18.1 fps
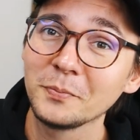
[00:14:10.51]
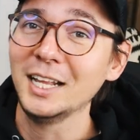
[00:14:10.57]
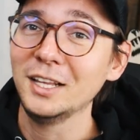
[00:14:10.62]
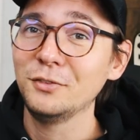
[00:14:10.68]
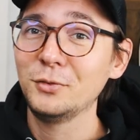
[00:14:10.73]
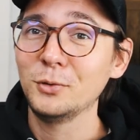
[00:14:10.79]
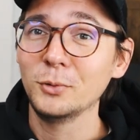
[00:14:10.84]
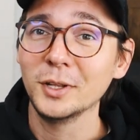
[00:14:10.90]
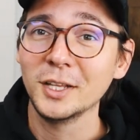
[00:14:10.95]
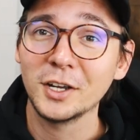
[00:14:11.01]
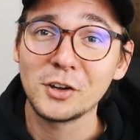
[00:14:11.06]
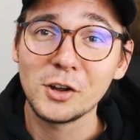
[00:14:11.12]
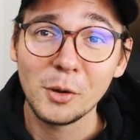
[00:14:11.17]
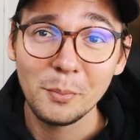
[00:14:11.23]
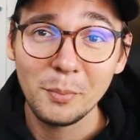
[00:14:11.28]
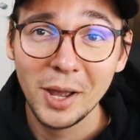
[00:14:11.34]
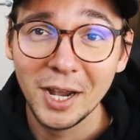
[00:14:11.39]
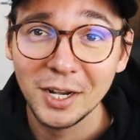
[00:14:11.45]
And if you want to
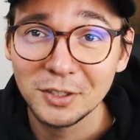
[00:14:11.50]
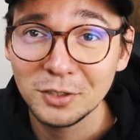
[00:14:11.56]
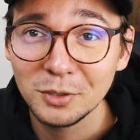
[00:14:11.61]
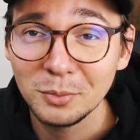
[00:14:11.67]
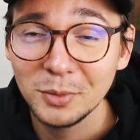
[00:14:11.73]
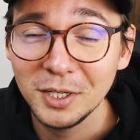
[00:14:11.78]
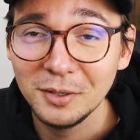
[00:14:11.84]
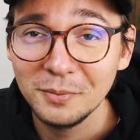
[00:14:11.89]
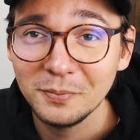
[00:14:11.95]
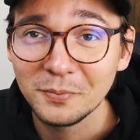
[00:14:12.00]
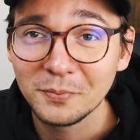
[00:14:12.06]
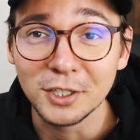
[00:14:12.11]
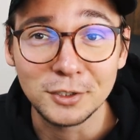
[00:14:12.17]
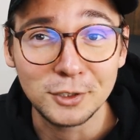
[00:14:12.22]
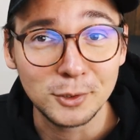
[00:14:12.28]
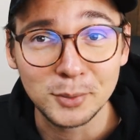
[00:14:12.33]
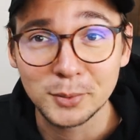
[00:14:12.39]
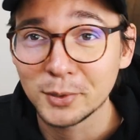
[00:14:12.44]
come back to me,
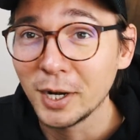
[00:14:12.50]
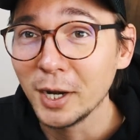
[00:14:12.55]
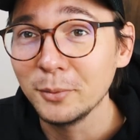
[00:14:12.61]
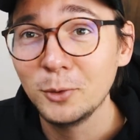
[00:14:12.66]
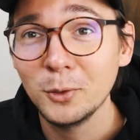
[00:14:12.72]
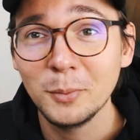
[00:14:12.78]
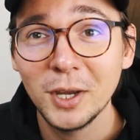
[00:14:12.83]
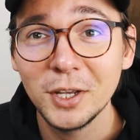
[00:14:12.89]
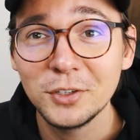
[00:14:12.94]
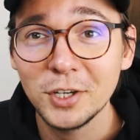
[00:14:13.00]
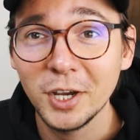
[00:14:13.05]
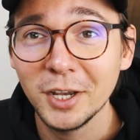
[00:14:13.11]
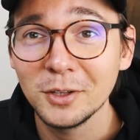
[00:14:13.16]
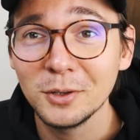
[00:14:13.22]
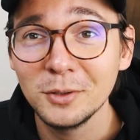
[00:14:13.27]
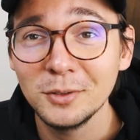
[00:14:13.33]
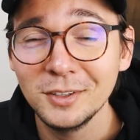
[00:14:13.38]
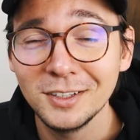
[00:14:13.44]
just subscribe to my
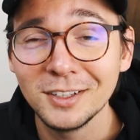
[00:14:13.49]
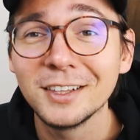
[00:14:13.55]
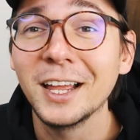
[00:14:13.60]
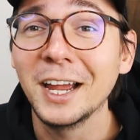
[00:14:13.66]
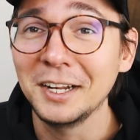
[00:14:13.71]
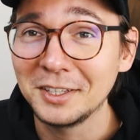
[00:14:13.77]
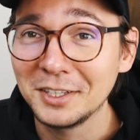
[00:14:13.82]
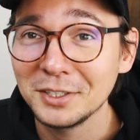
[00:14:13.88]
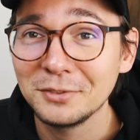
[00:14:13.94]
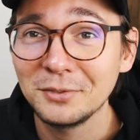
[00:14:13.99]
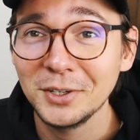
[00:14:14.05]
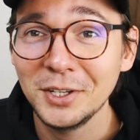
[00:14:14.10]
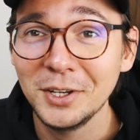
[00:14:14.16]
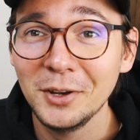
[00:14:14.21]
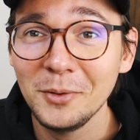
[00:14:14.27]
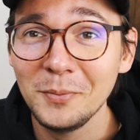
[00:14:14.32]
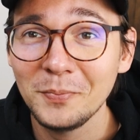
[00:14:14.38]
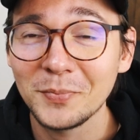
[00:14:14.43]
channel, like this
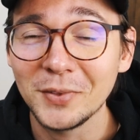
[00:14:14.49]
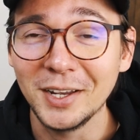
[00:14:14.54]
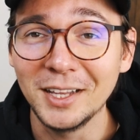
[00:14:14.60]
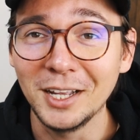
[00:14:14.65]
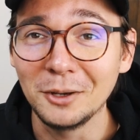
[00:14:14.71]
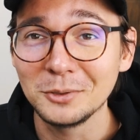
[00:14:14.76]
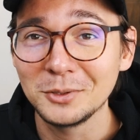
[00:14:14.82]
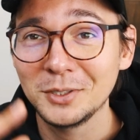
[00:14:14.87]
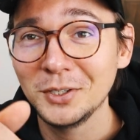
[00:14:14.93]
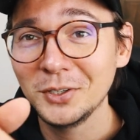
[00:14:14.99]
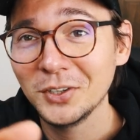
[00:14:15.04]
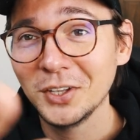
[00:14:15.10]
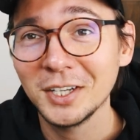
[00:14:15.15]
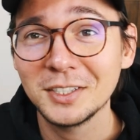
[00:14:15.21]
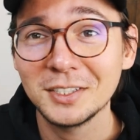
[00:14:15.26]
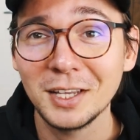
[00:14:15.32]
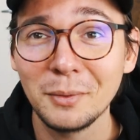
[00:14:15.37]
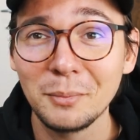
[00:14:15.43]
video, and I will see you
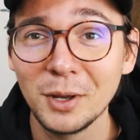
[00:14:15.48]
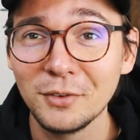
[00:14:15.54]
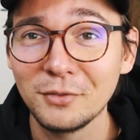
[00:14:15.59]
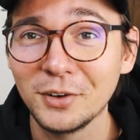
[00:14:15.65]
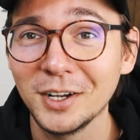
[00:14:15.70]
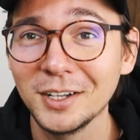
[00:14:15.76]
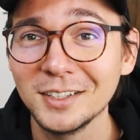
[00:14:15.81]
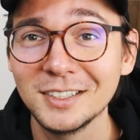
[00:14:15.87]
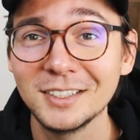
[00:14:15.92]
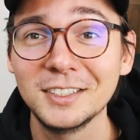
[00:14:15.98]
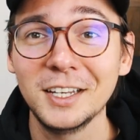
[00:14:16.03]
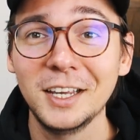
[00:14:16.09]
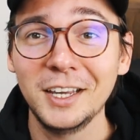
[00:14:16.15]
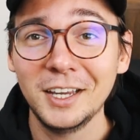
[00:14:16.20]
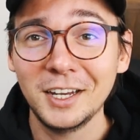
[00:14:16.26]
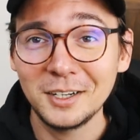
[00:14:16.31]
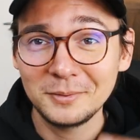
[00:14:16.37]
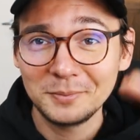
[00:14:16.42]
next time, my friend.
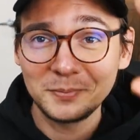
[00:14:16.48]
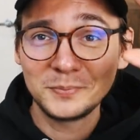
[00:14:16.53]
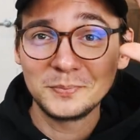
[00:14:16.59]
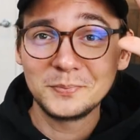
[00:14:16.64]
Take care.